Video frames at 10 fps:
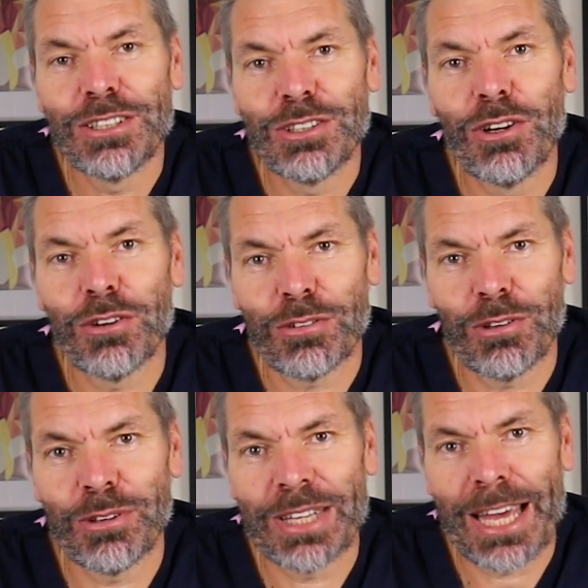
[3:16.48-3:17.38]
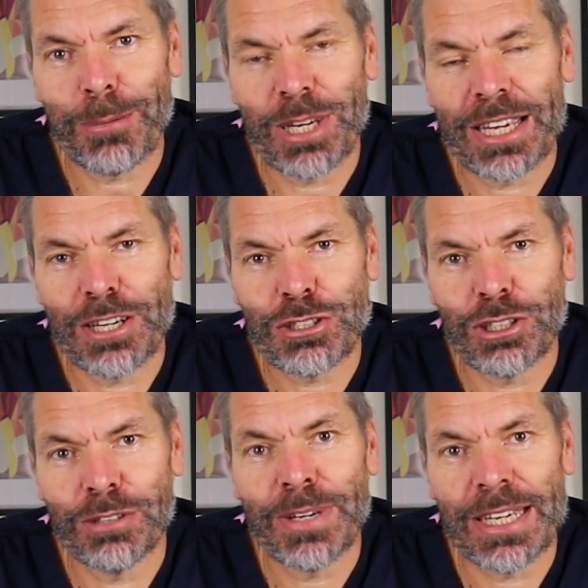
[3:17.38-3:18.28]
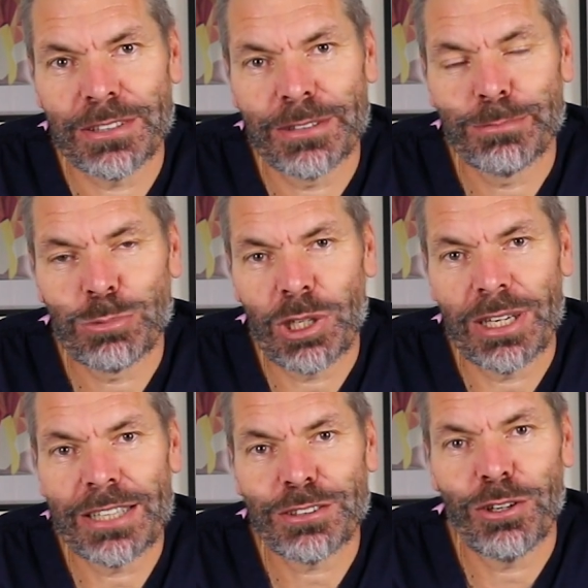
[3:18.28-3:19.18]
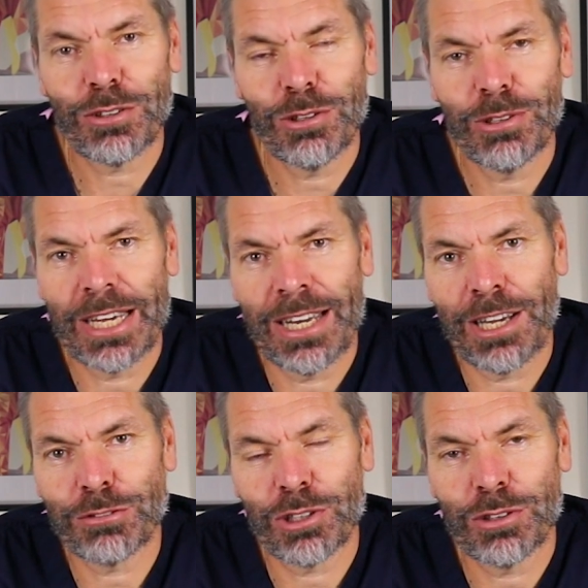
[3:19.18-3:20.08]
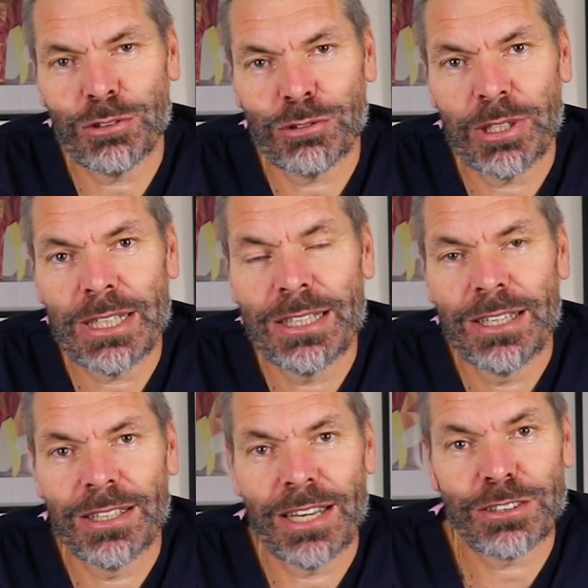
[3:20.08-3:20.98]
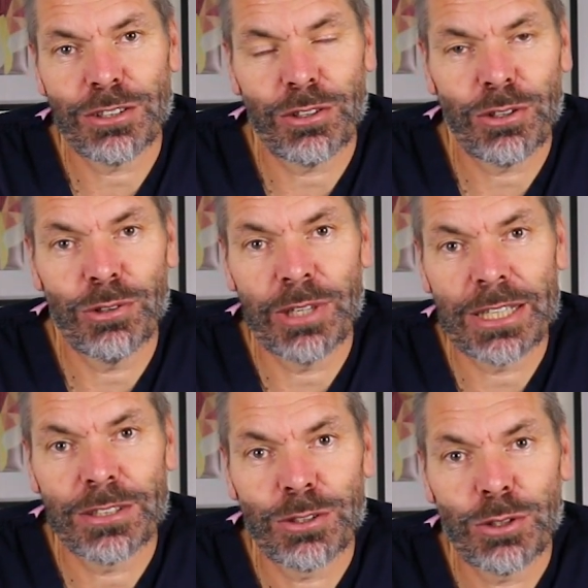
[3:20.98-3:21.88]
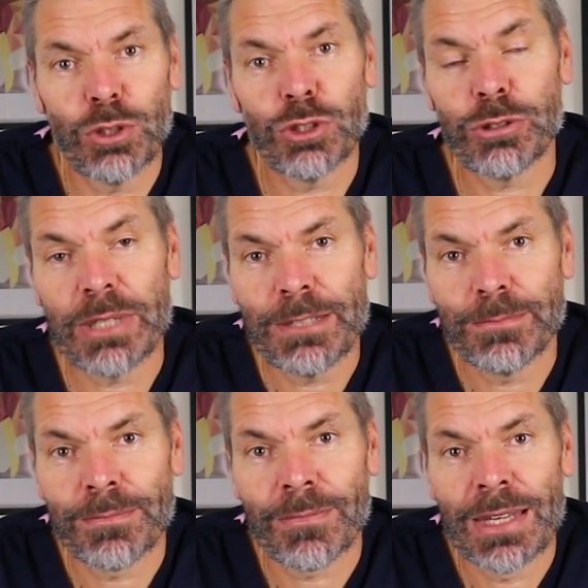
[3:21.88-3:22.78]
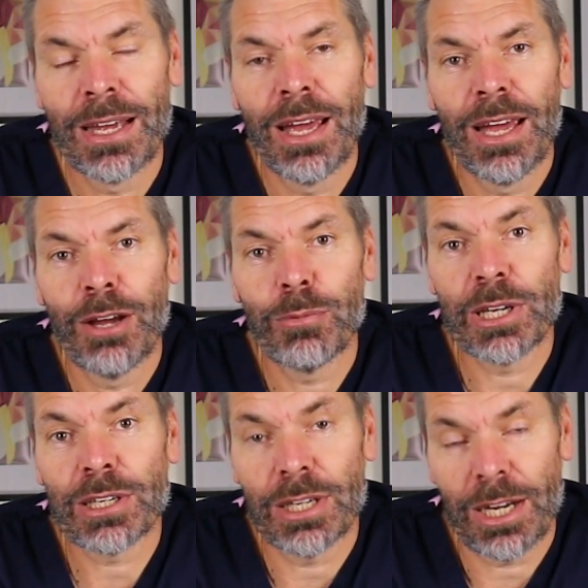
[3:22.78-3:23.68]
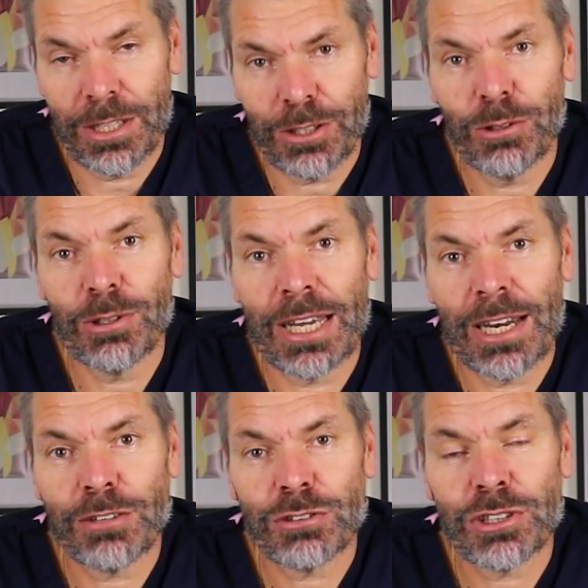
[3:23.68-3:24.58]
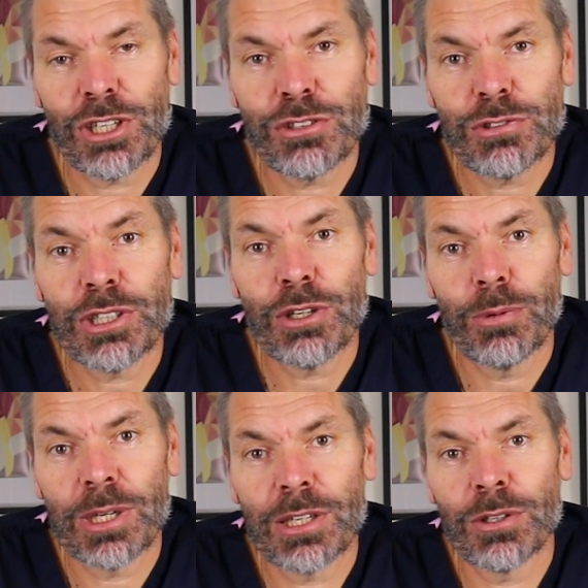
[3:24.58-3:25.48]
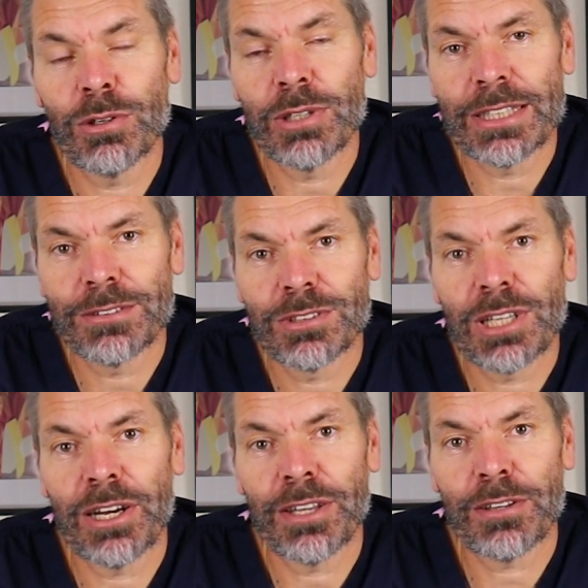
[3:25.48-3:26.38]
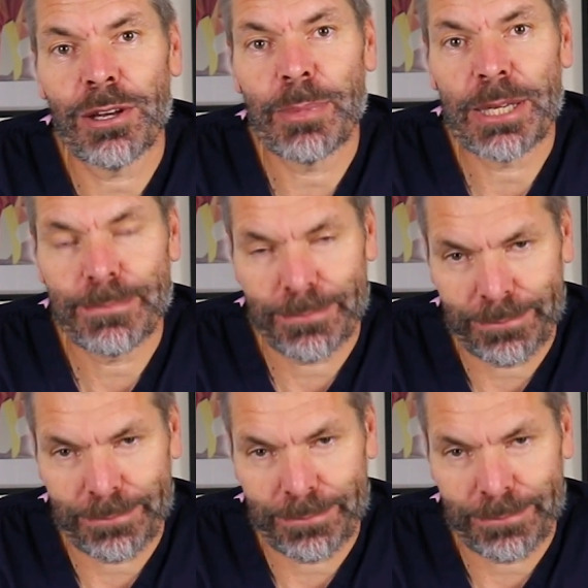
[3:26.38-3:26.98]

not through the application of heat. So let's not call it electrocautery, let's not call it cautery. We can either call it electrosurgery or we can call it diathermy.